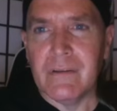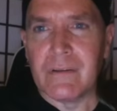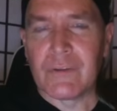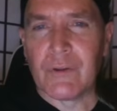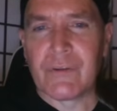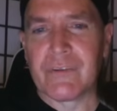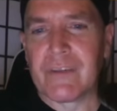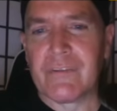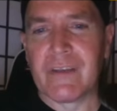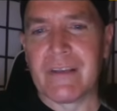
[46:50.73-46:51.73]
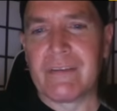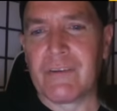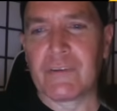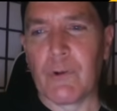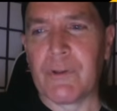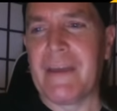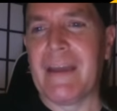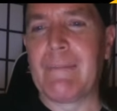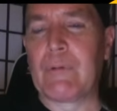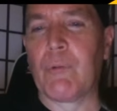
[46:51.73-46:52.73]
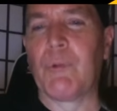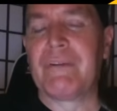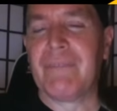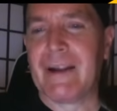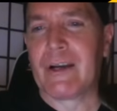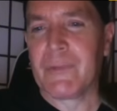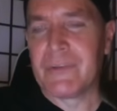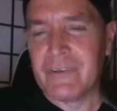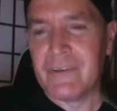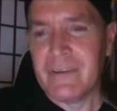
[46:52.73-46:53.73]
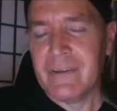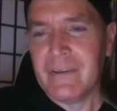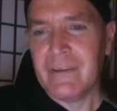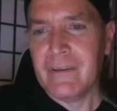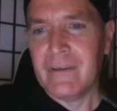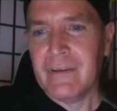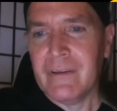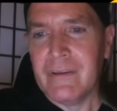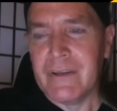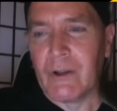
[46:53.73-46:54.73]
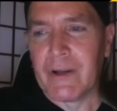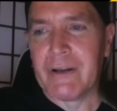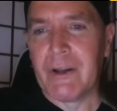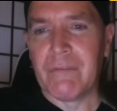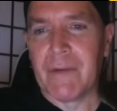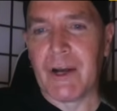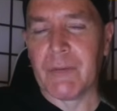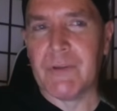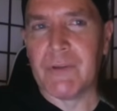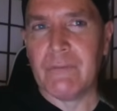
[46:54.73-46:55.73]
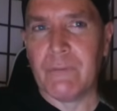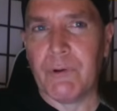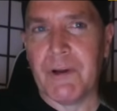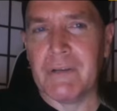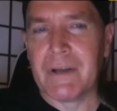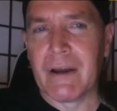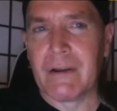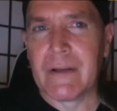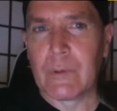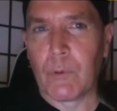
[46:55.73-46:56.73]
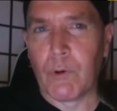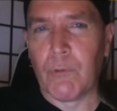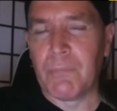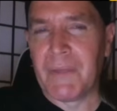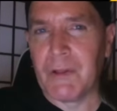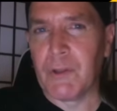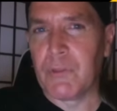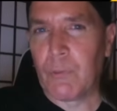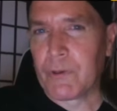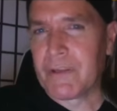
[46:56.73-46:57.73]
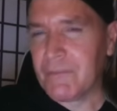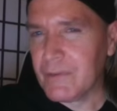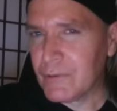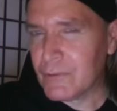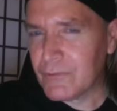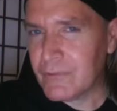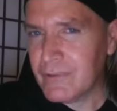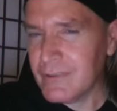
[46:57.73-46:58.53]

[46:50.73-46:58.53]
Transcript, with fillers: So this is this is again this is a totally abnormal environment. You know, like in an environment devoid of kind of like normal male authority figures.